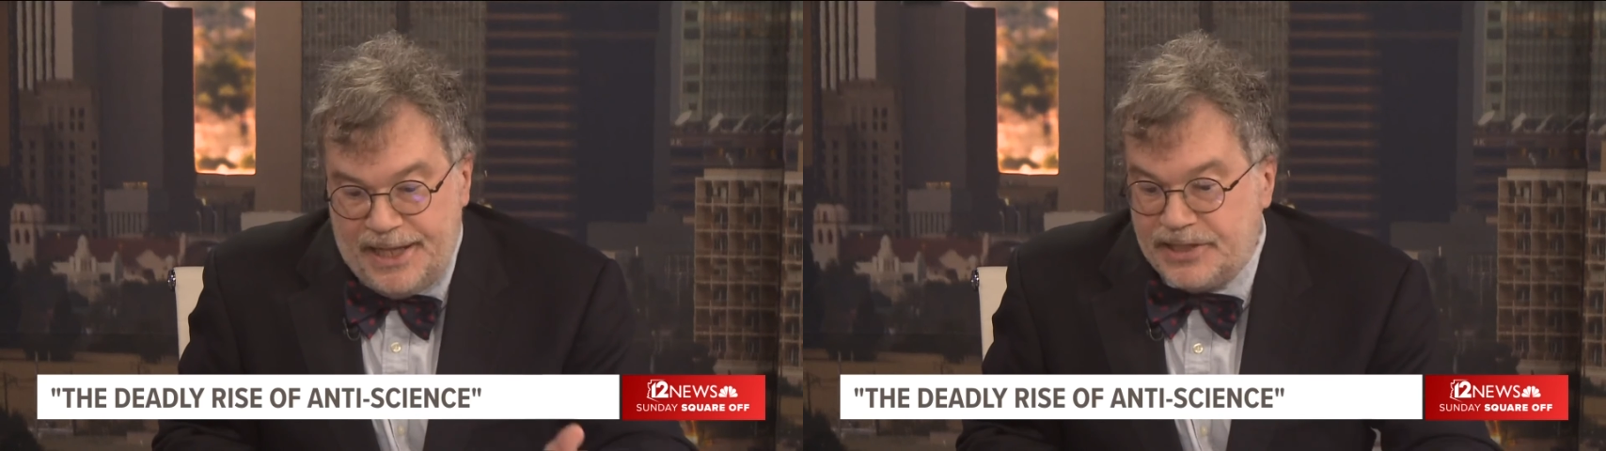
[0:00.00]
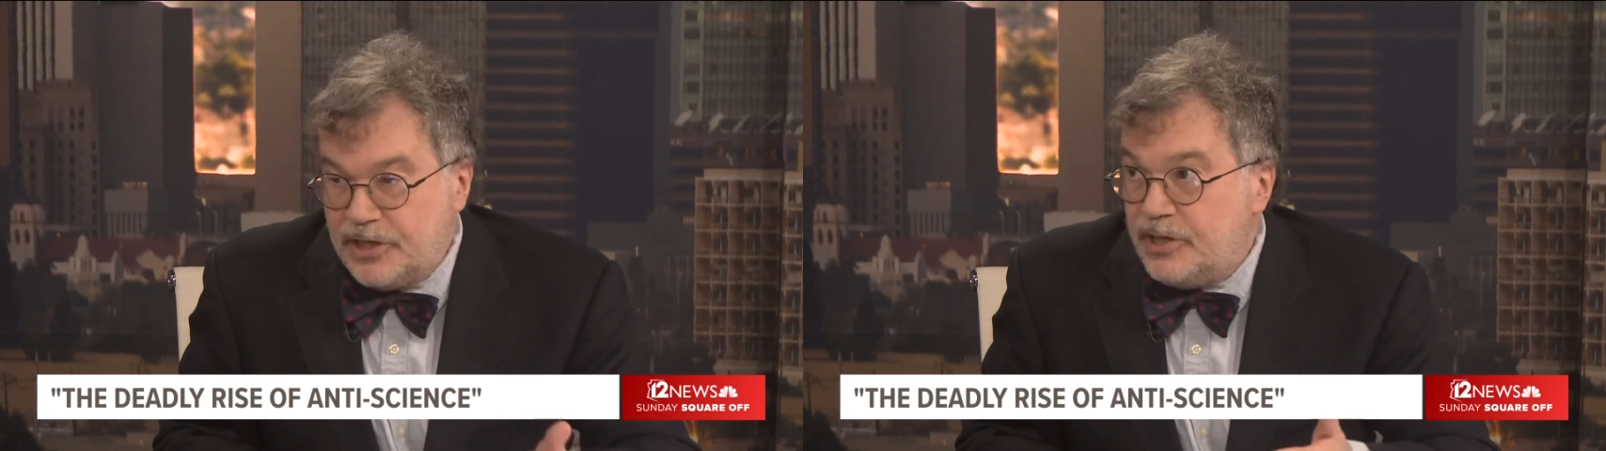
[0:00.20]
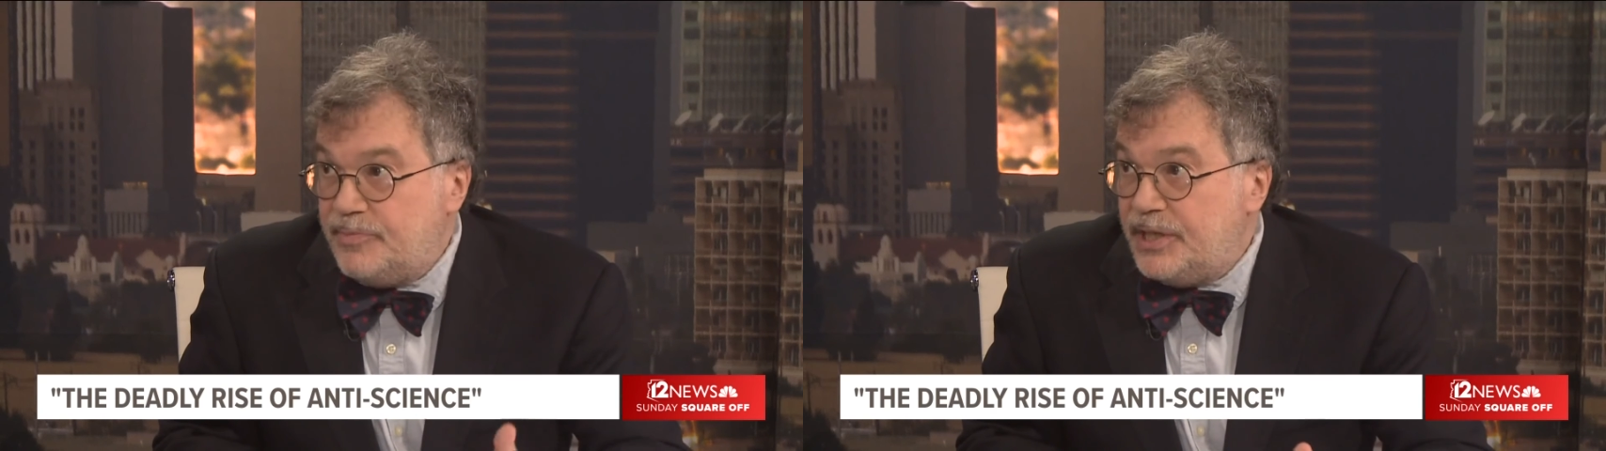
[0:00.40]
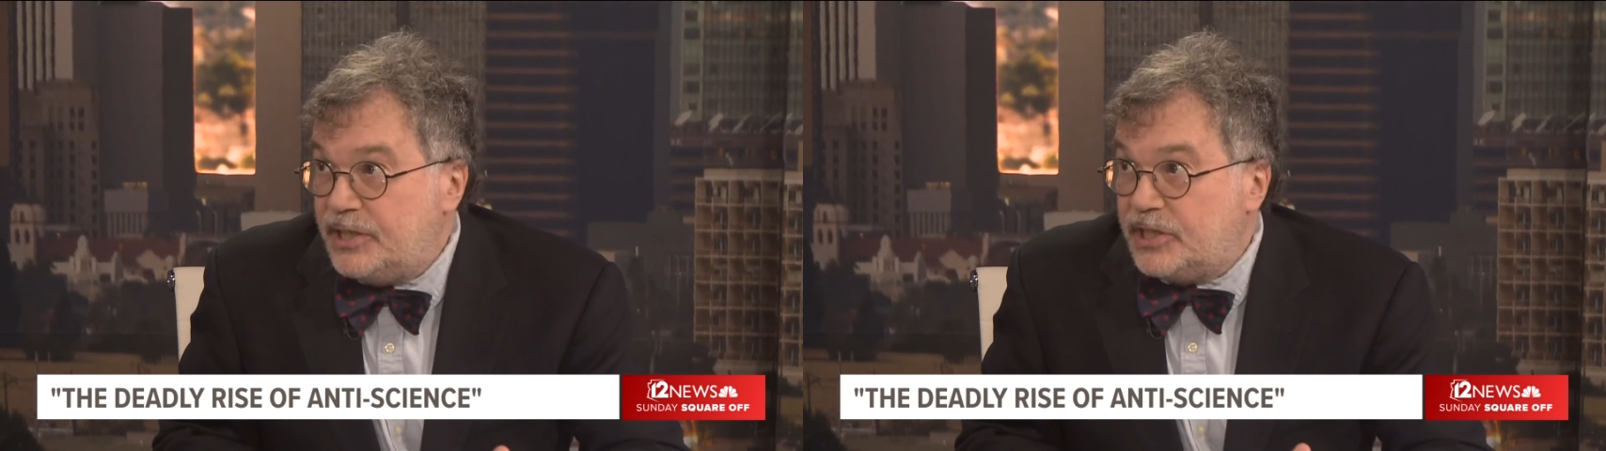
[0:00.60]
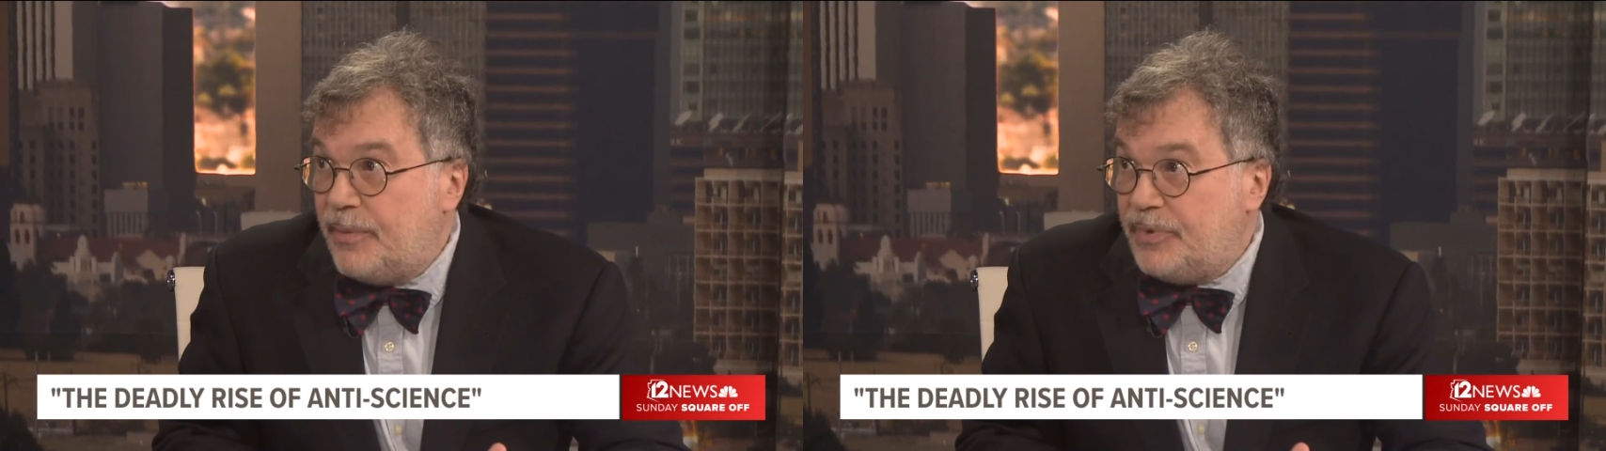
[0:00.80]
it's going to be
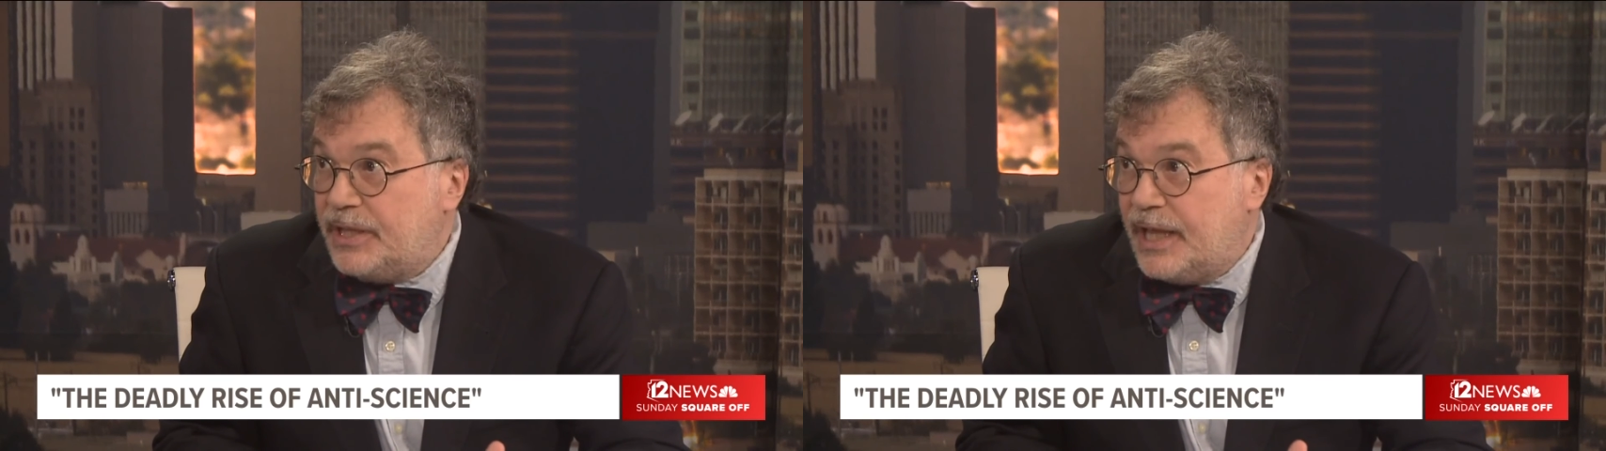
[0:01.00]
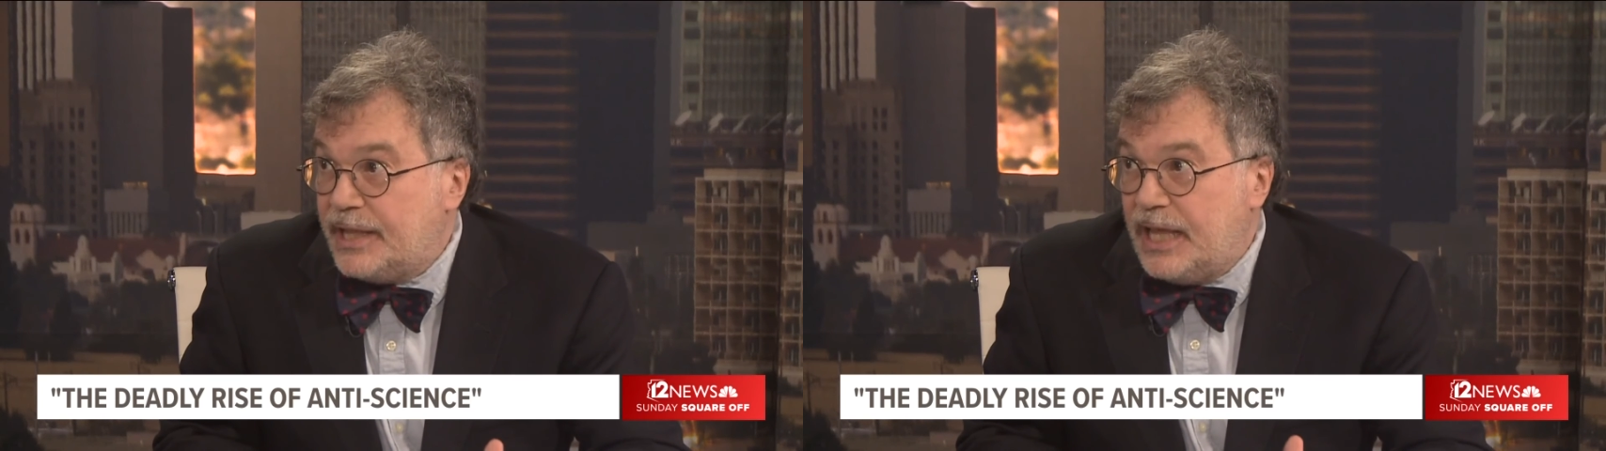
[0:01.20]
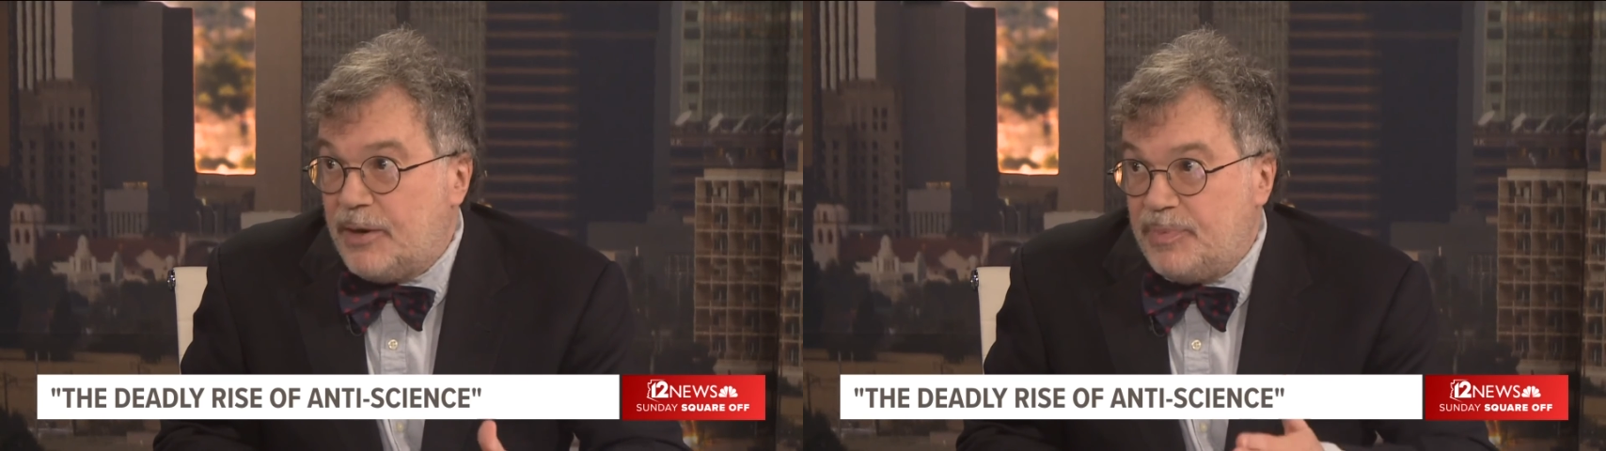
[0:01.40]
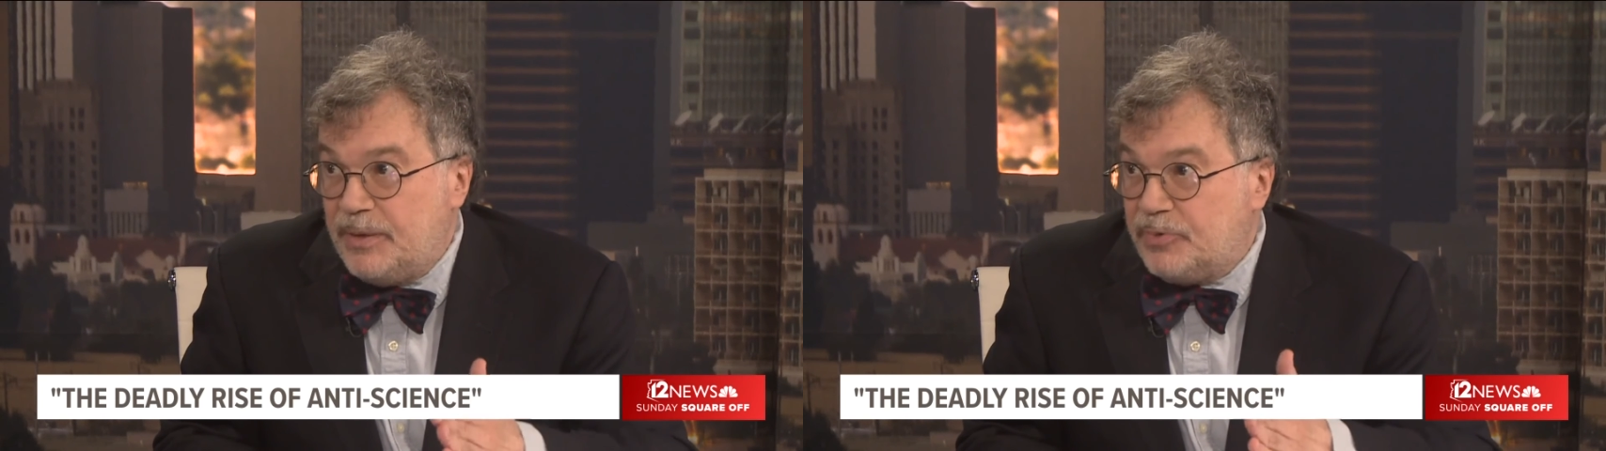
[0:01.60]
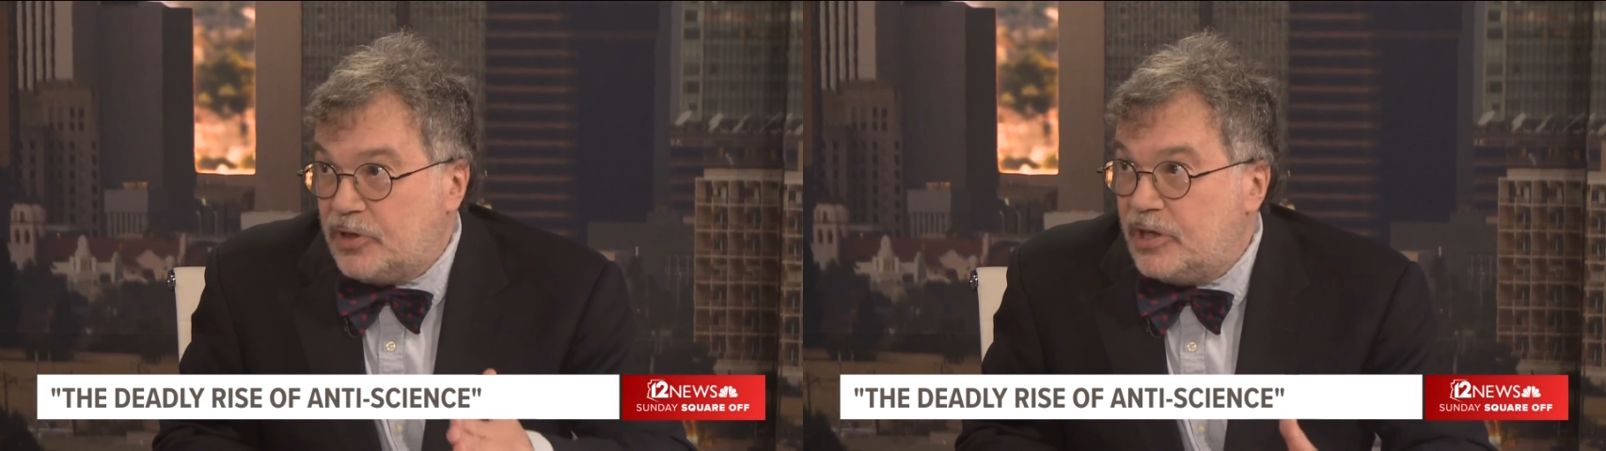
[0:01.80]
something like that people